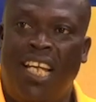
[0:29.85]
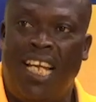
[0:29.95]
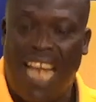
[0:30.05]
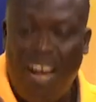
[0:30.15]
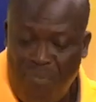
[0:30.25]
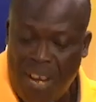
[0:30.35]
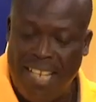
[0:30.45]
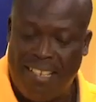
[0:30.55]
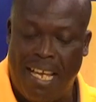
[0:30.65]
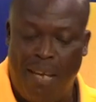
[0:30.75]
In that
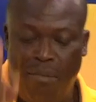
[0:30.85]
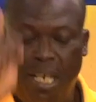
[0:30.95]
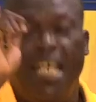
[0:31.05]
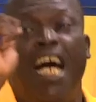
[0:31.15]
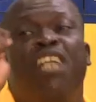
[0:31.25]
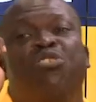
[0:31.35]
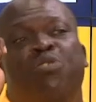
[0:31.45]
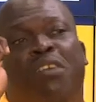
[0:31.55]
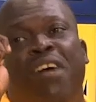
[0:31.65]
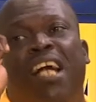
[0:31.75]
first game, RTU
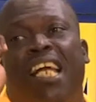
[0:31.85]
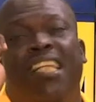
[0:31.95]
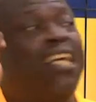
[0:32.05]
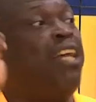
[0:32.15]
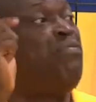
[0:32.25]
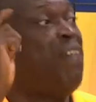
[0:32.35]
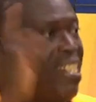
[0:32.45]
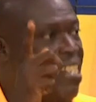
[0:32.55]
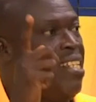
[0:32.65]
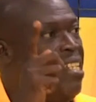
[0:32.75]
were very athletic and fast.